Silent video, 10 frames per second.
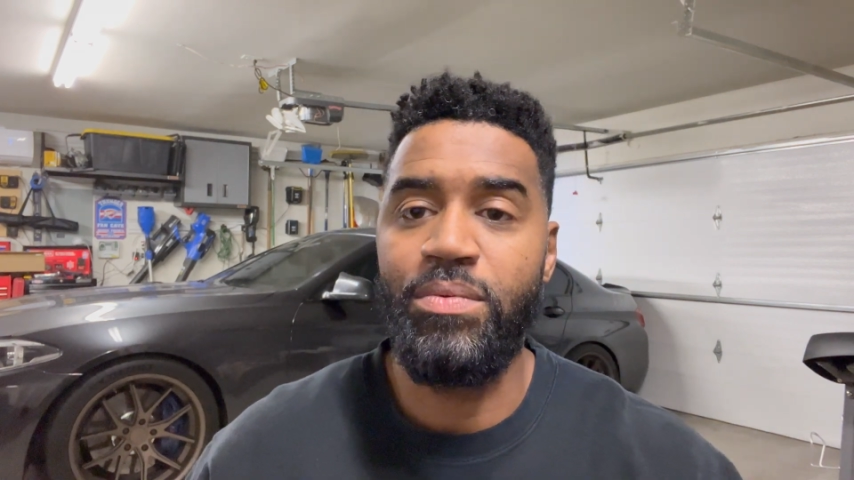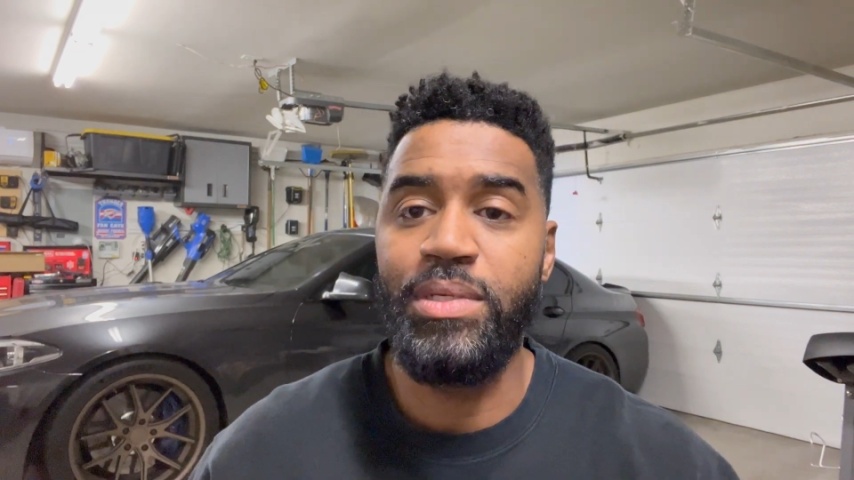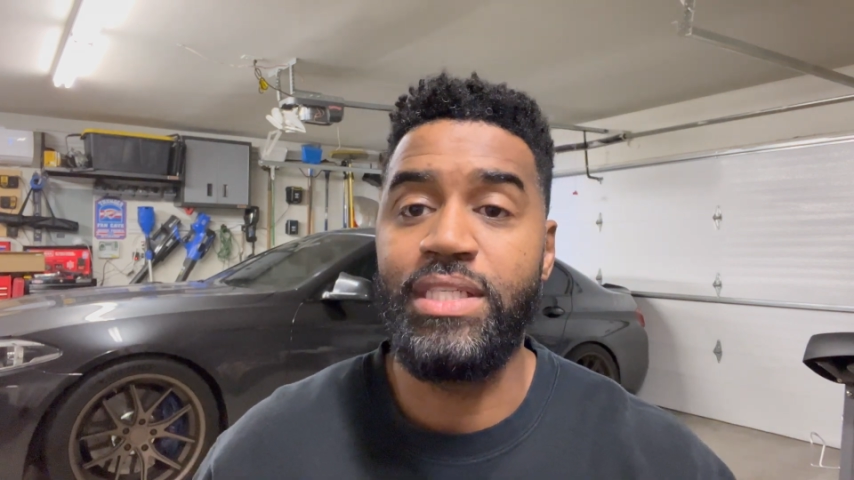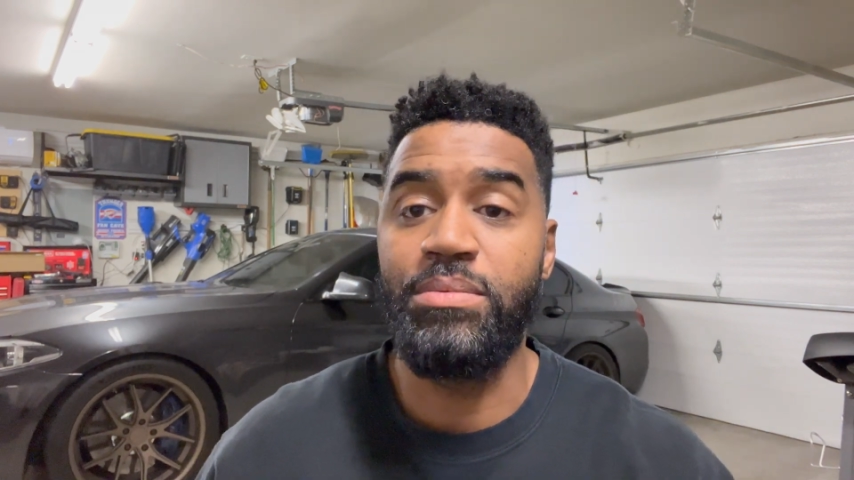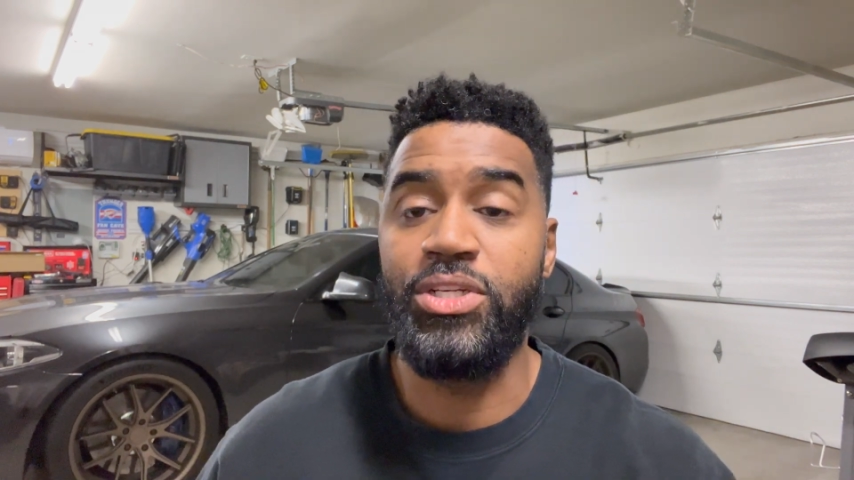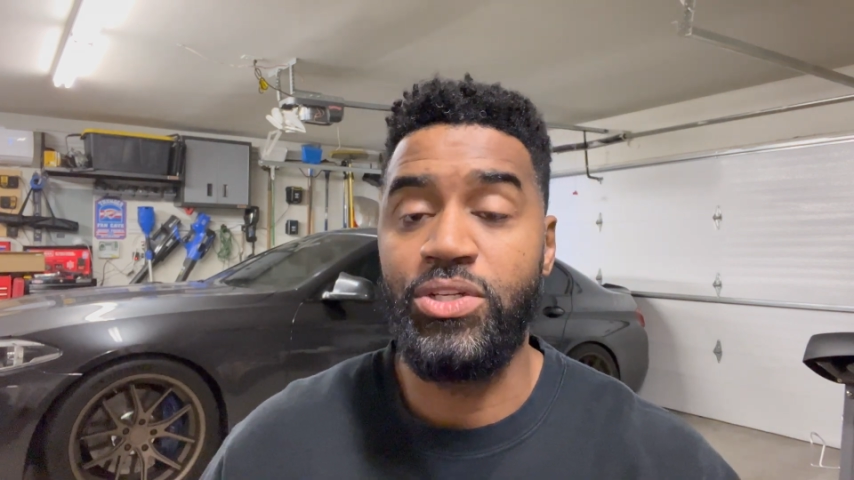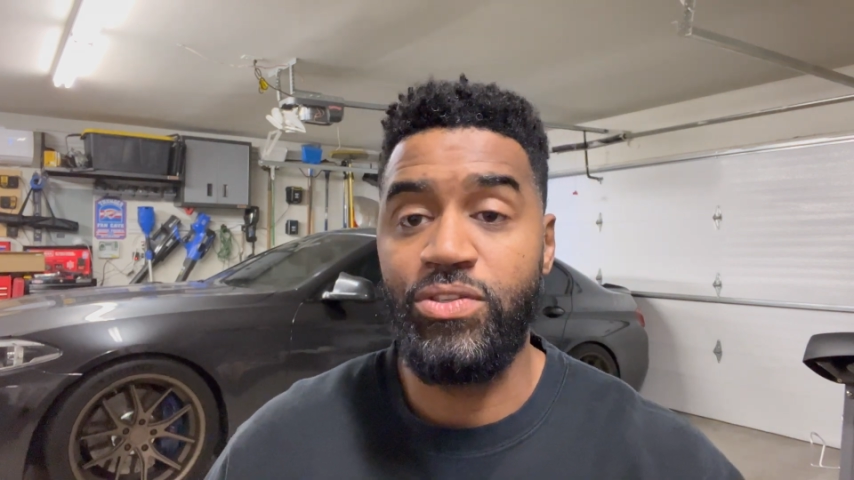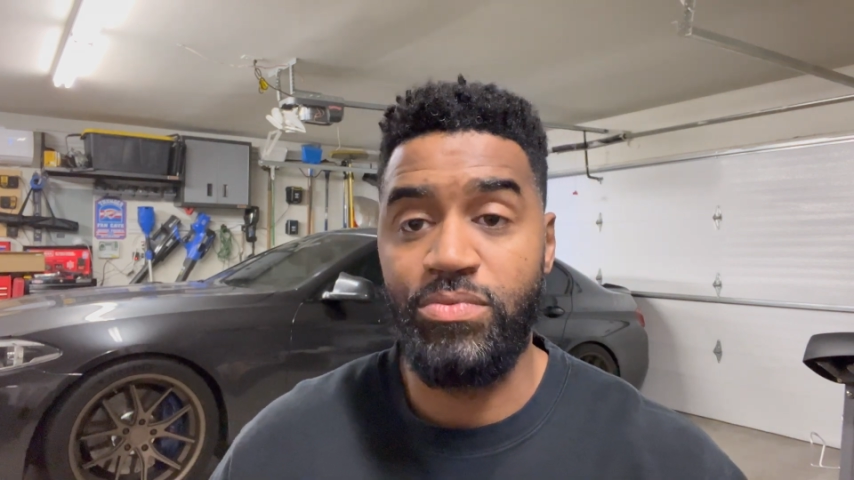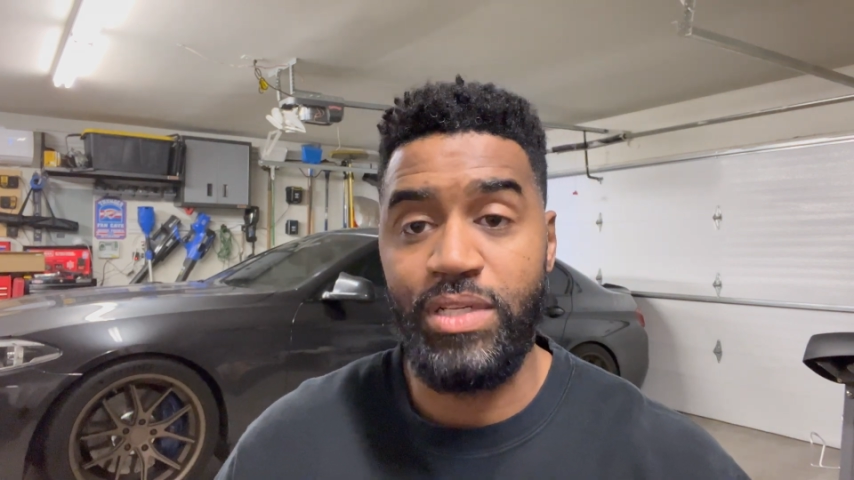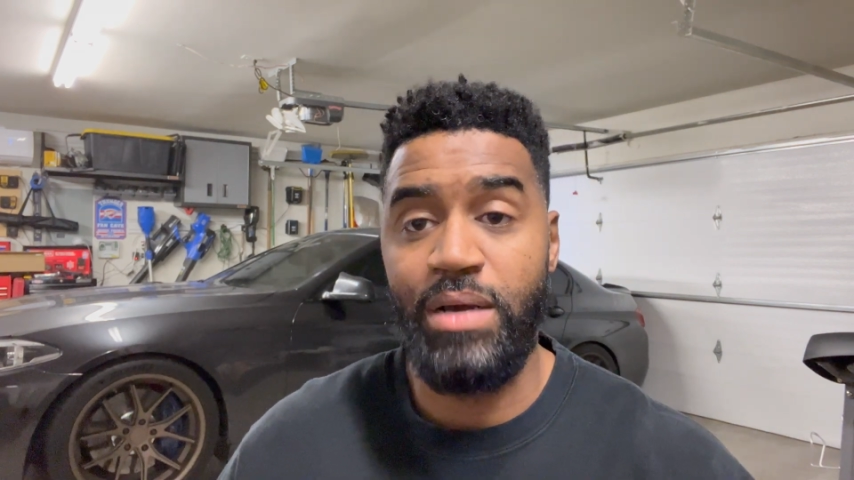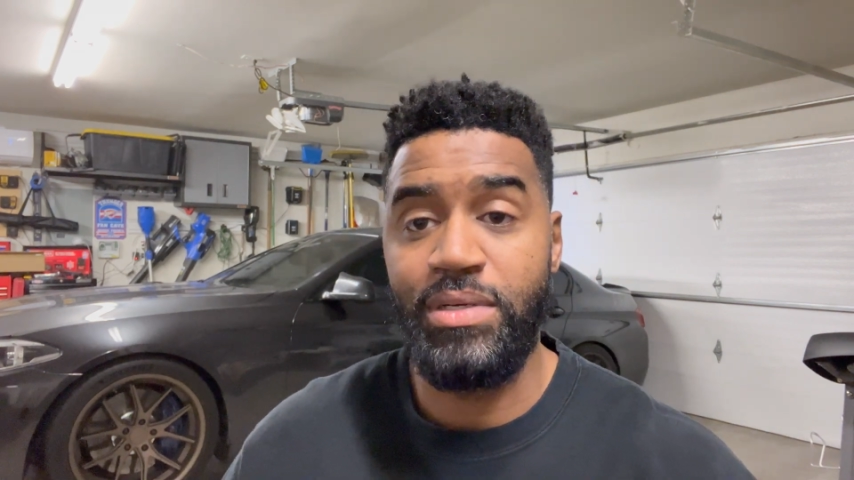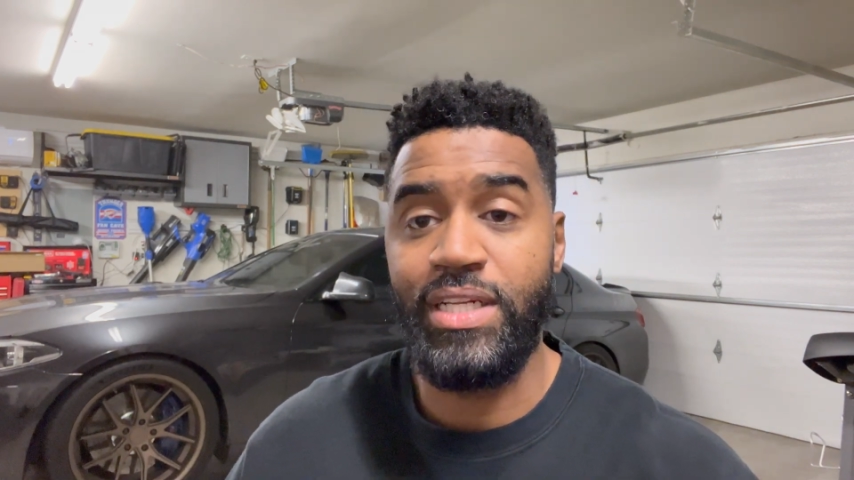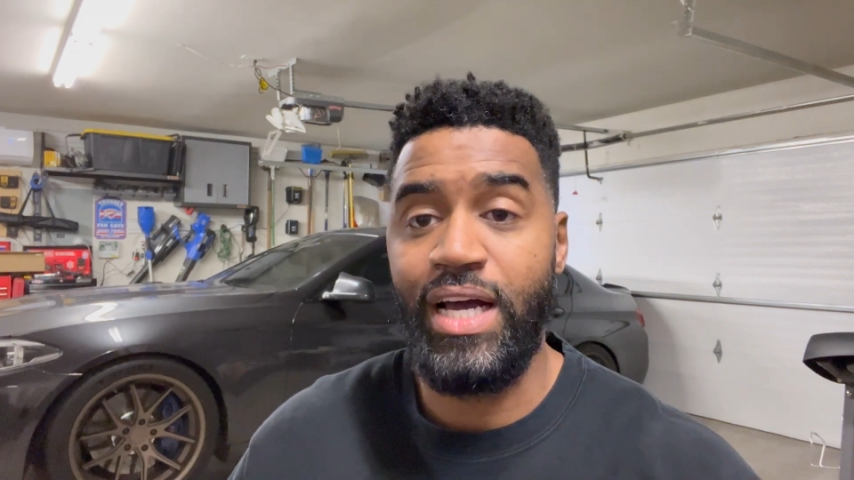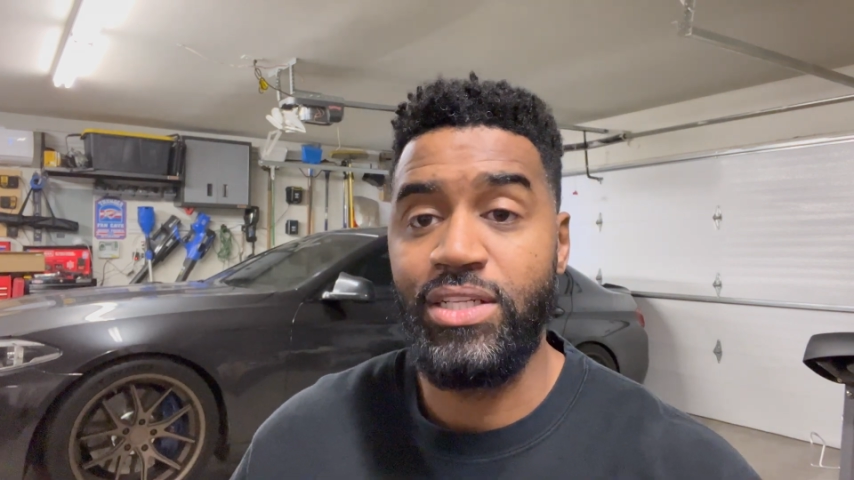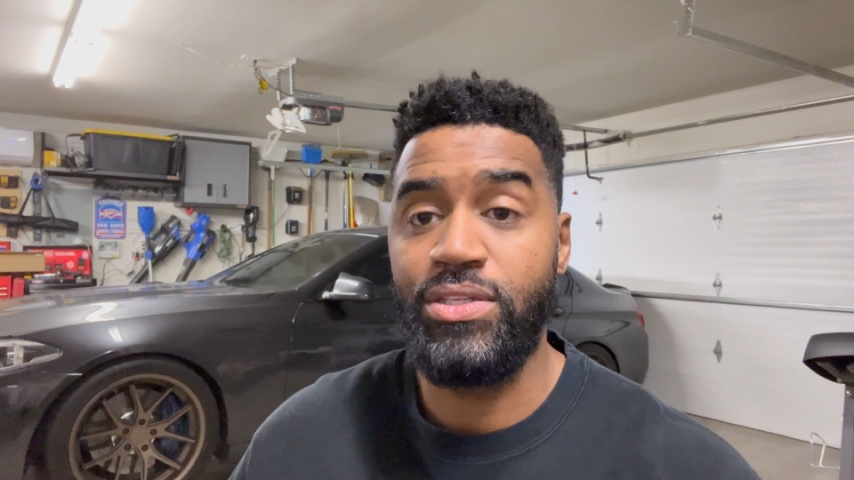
me some issues from time to time.